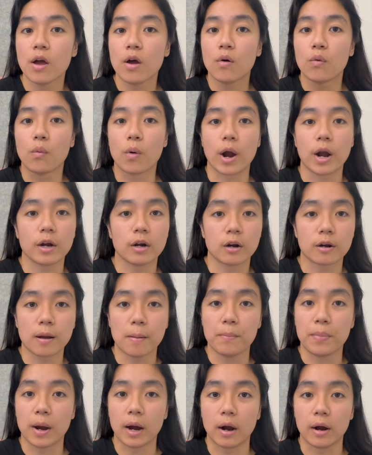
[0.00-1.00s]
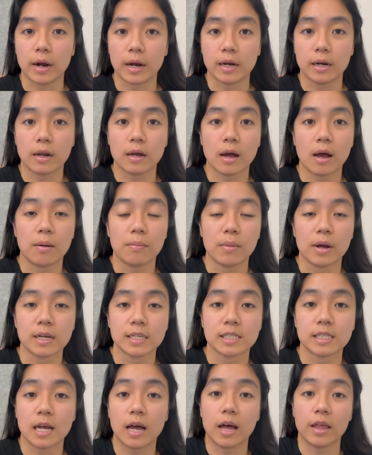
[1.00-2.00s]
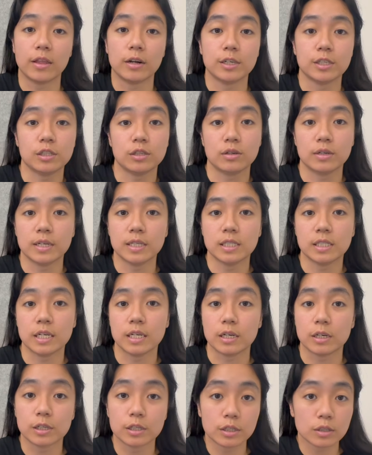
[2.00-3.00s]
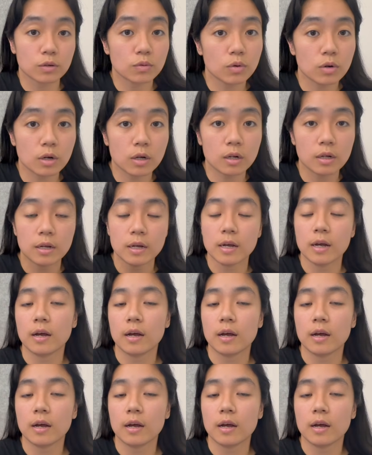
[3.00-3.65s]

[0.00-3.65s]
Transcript: where you're comparing amongst other students in your school.